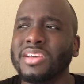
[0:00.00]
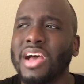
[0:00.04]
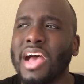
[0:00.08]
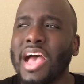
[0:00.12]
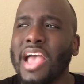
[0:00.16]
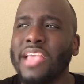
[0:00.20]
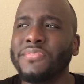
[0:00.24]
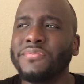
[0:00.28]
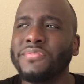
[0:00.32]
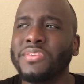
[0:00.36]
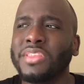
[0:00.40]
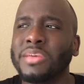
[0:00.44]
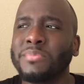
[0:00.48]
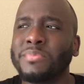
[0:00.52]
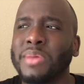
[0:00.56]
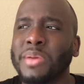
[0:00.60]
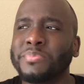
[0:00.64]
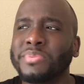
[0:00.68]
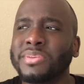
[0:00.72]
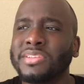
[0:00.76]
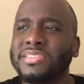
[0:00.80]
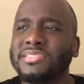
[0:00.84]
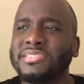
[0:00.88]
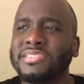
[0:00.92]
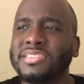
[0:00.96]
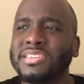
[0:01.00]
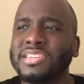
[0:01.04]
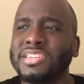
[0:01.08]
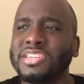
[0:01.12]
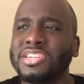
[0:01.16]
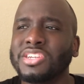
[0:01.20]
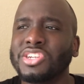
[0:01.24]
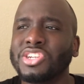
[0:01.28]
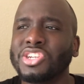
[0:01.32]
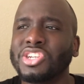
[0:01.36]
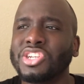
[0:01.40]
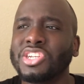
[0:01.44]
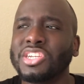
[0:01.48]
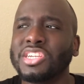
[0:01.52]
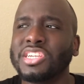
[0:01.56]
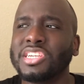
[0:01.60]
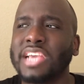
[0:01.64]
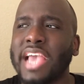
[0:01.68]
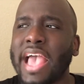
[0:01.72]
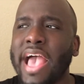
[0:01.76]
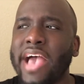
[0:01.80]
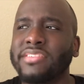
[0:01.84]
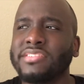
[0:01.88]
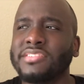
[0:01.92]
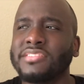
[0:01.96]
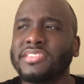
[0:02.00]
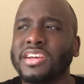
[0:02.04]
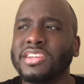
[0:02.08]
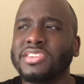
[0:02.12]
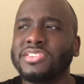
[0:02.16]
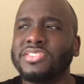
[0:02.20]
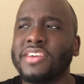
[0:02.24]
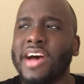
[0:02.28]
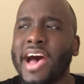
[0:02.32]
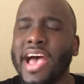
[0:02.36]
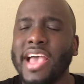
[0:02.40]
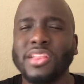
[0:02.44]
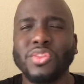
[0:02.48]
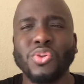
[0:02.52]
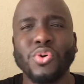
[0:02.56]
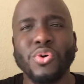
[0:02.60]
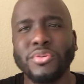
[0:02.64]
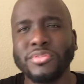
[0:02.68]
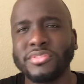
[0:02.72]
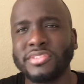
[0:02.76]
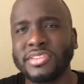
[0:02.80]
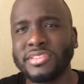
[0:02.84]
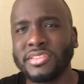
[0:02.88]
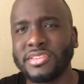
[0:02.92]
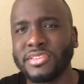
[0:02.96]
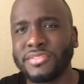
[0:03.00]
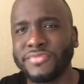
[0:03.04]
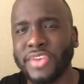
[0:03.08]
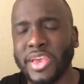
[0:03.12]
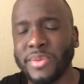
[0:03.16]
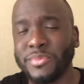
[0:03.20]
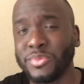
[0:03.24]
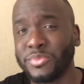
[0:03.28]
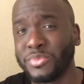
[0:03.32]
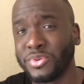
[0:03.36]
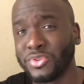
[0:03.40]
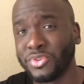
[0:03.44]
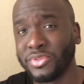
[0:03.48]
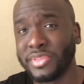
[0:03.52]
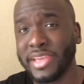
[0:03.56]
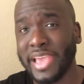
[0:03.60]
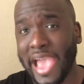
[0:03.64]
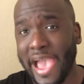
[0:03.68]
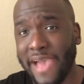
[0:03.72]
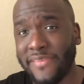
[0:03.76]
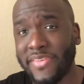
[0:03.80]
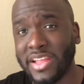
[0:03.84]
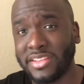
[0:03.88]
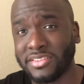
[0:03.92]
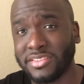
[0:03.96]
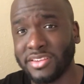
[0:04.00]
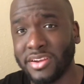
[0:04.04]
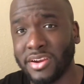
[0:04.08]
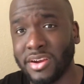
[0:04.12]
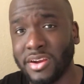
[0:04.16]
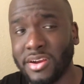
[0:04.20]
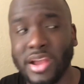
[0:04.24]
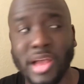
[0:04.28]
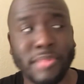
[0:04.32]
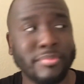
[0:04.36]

feel like Maputlas, she has this undying loyalty to this family, but do they have that to her?